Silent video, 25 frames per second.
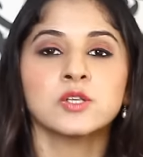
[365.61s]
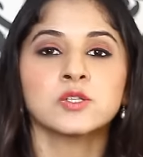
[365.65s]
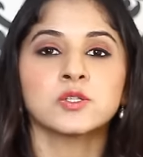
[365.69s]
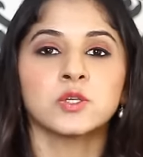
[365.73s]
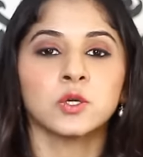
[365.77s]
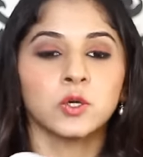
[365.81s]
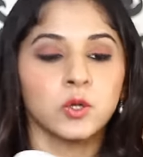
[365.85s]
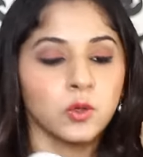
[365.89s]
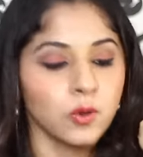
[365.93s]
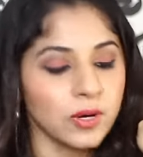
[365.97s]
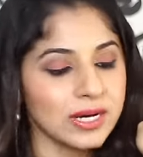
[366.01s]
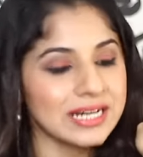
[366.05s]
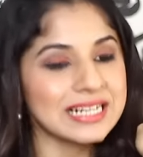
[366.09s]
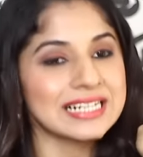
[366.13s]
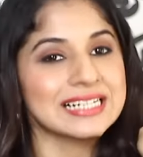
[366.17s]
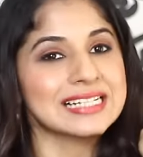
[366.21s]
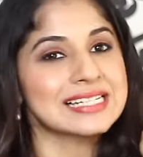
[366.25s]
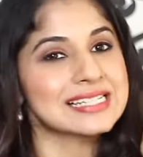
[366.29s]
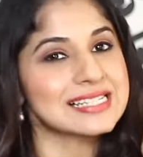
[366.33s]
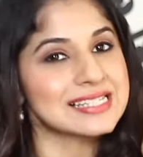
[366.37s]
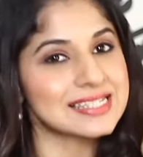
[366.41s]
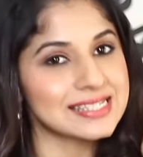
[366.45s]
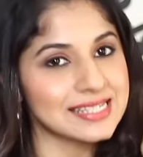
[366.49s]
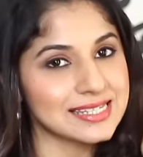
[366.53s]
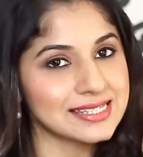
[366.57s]
So go at a
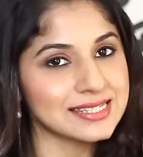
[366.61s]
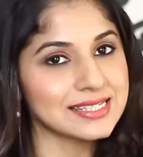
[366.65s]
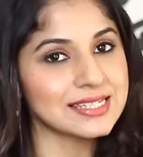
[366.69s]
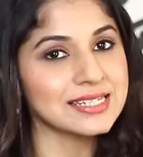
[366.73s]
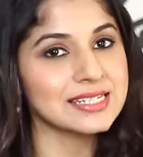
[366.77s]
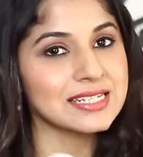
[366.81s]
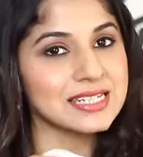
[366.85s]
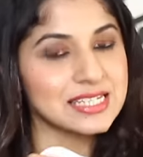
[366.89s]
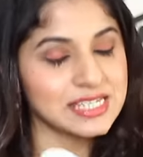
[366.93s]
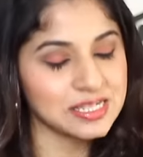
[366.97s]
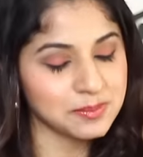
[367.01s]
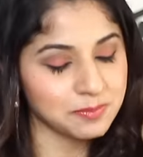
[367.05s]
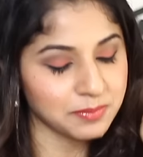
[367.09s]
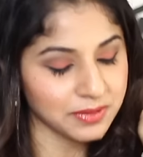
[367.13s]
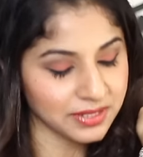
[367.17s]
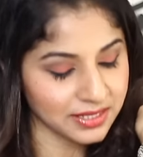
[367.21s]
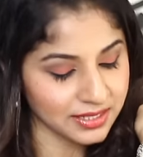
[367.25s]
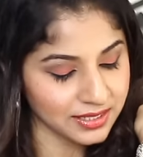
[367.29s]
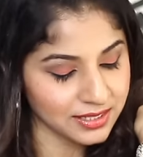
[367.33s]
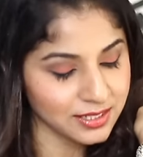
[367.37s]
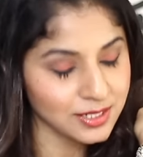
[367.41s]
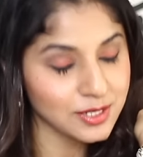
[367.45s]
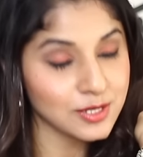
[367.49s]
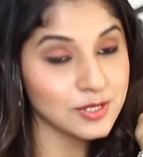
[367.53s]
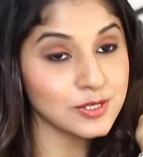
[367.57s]
consistent
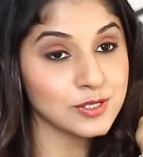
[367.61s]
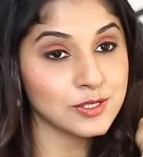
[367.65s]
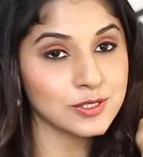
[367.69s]
speed,